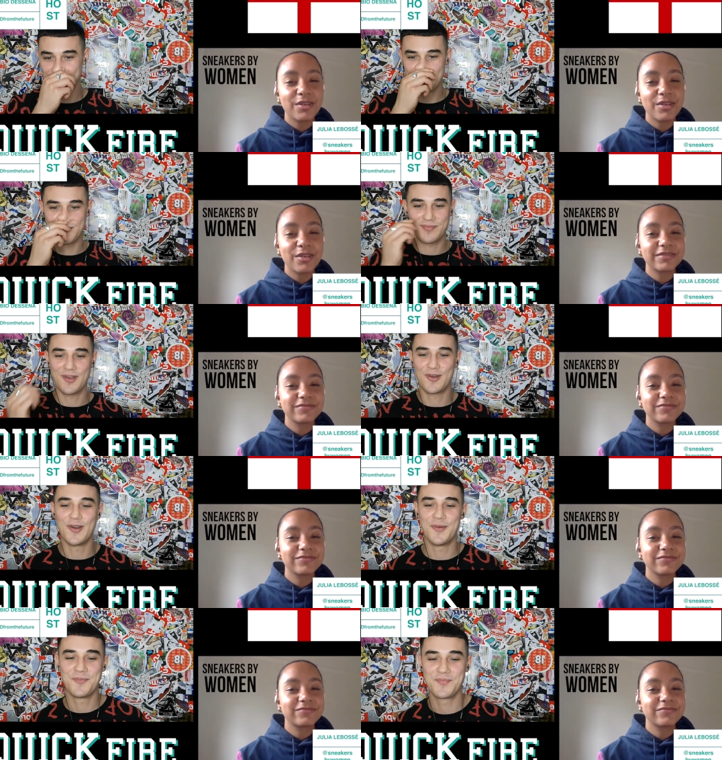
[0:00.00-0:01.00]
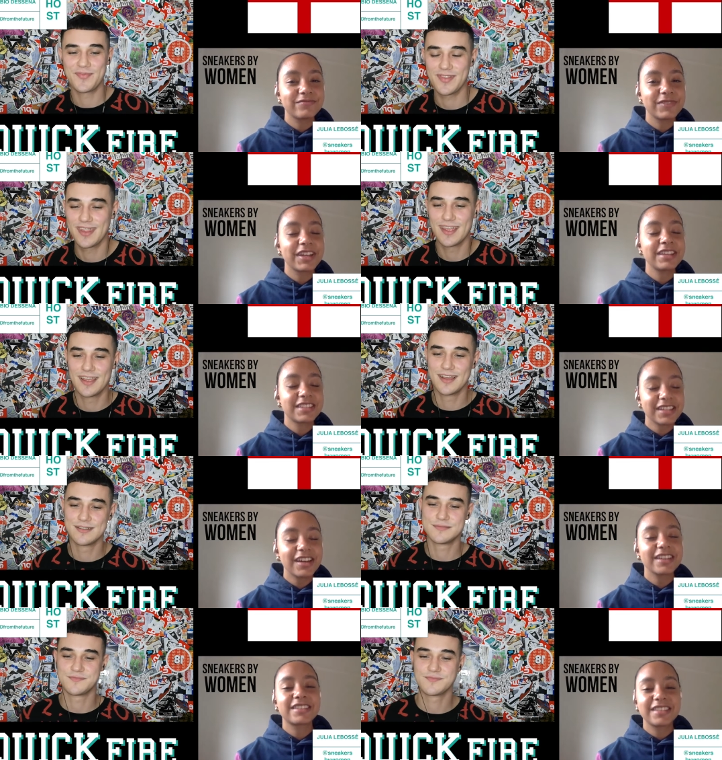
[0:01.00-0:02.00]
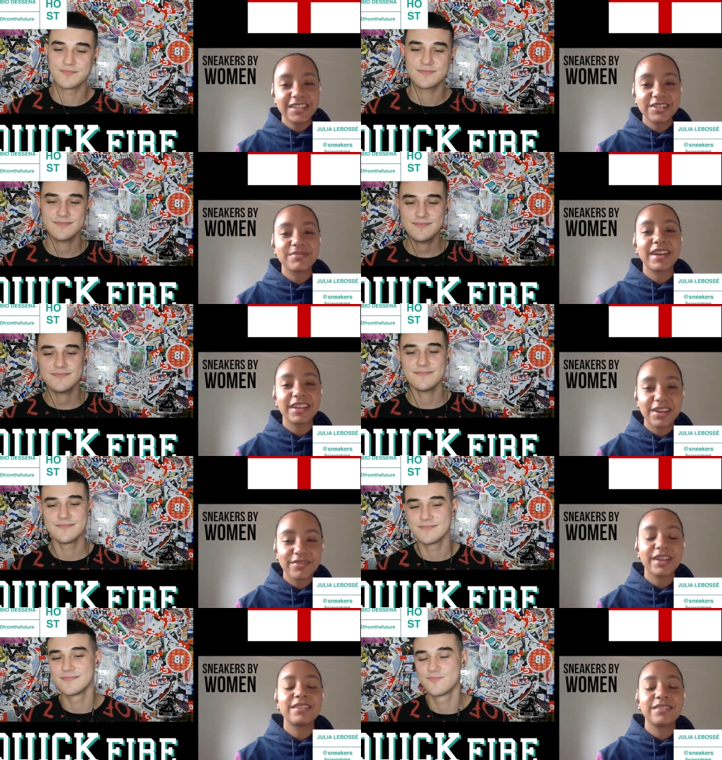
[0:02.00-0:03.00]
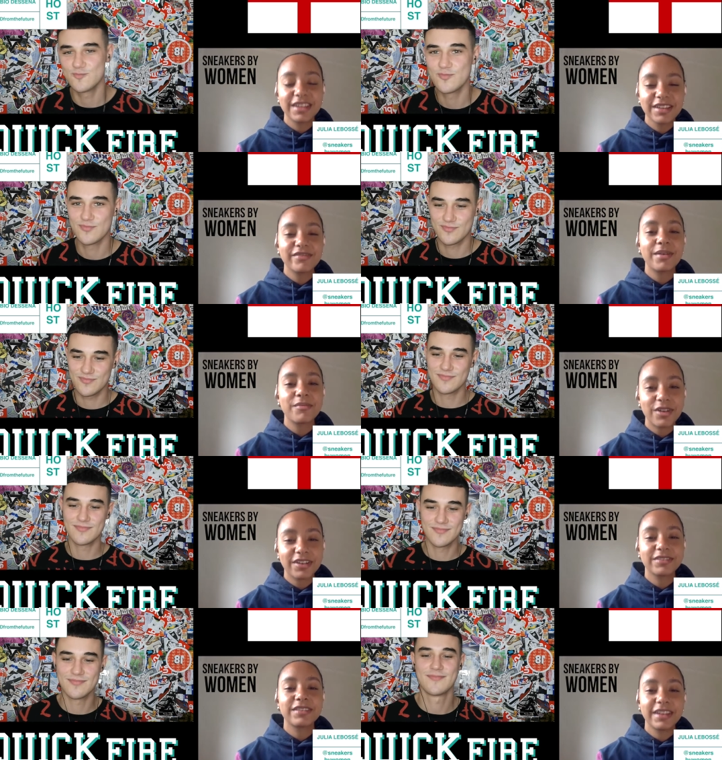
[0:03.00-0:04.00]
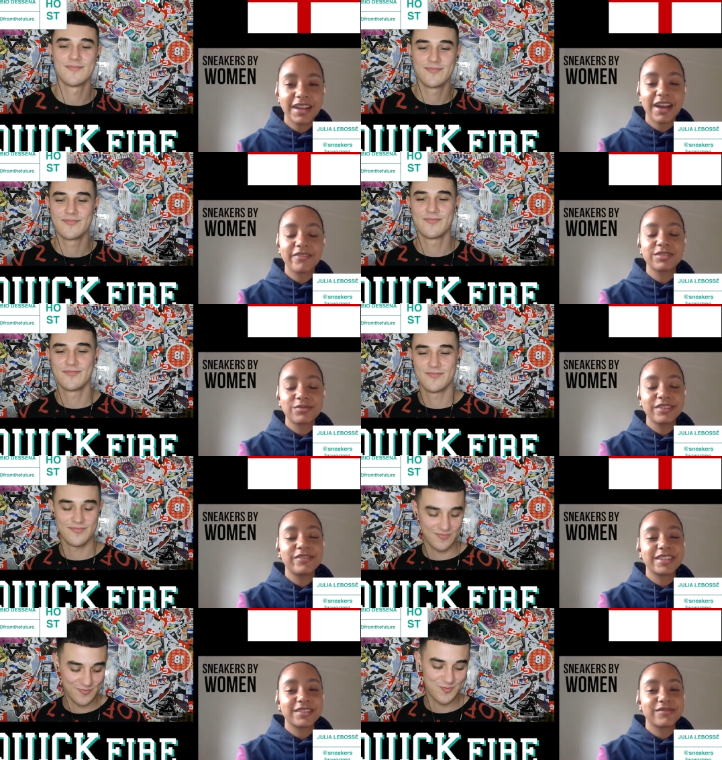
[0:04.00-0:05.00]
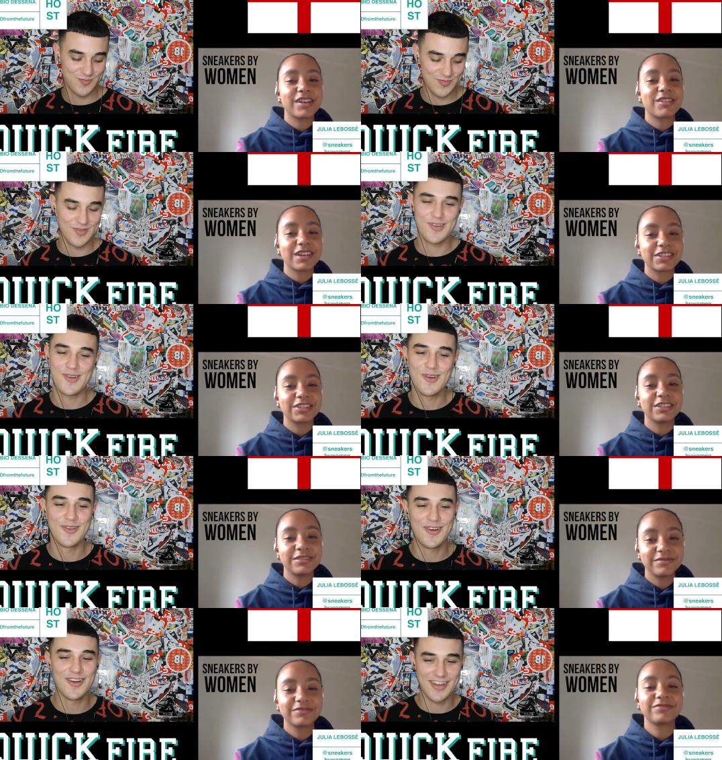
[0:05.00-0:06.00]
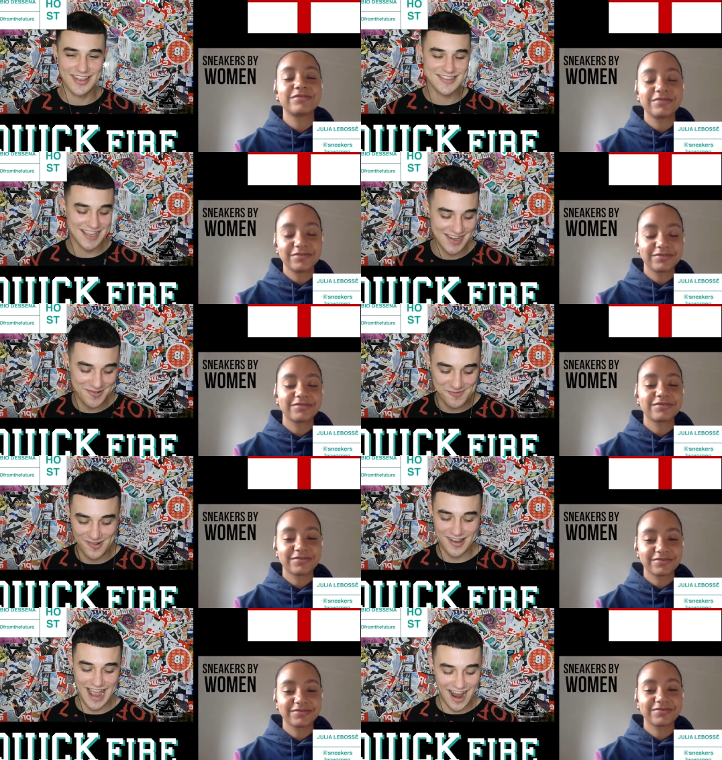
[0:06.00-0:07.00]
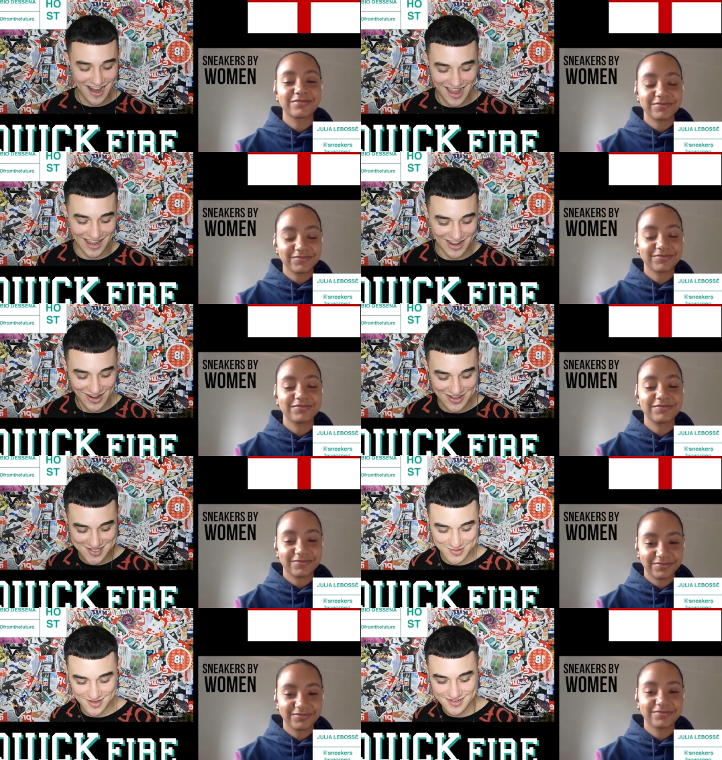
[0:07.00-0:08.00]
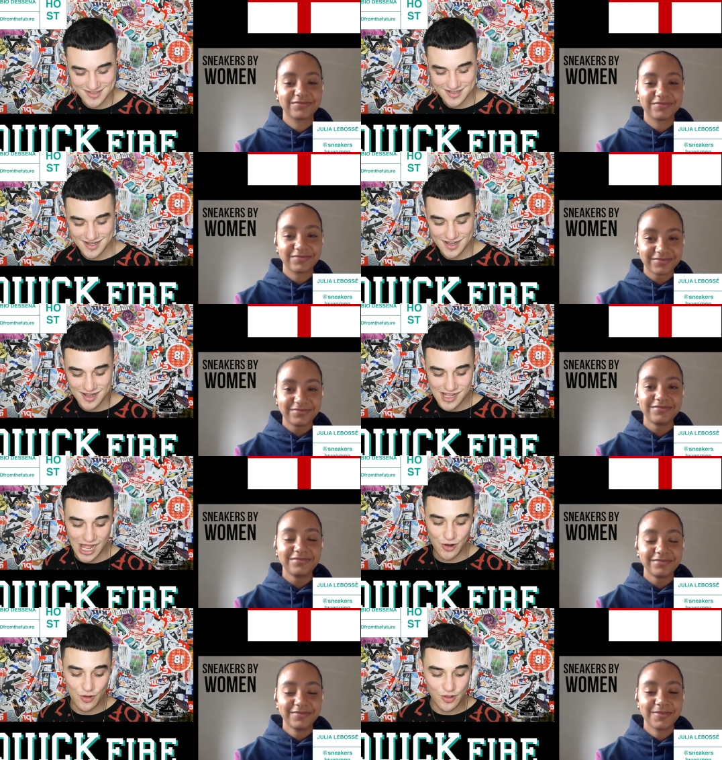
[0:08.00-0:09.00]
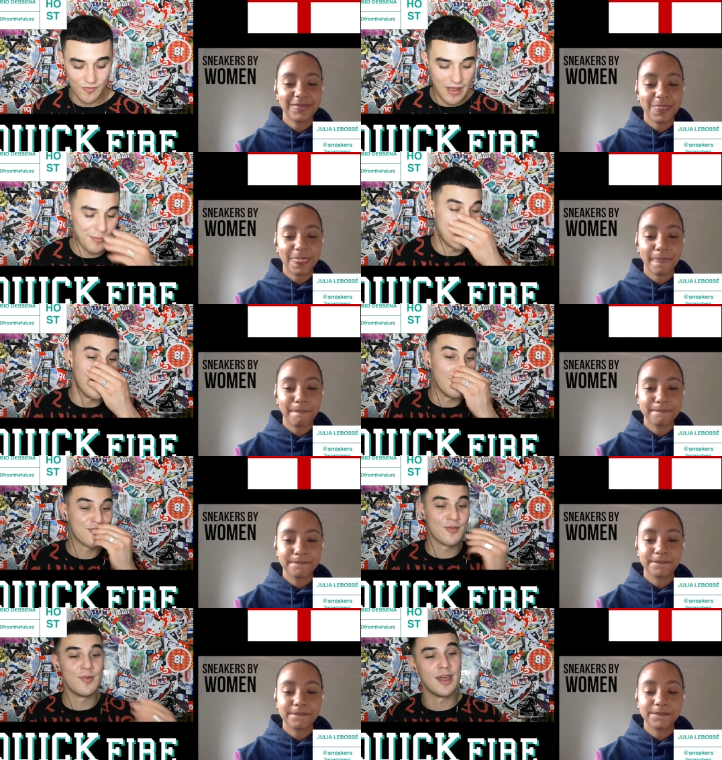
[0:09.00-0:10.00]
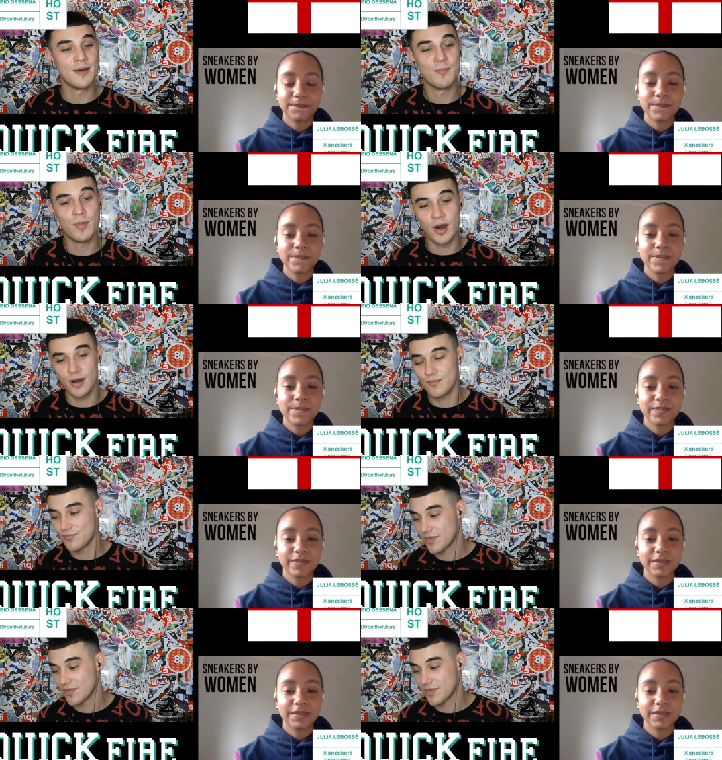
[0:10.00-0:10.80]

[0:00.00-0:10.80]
Speaker 1: but okay. until I see Jamaica, then then we'll have to revisit that question.
Speaker 2: Okay, say no more. Okay, and the last one. I know your family aren't from there, but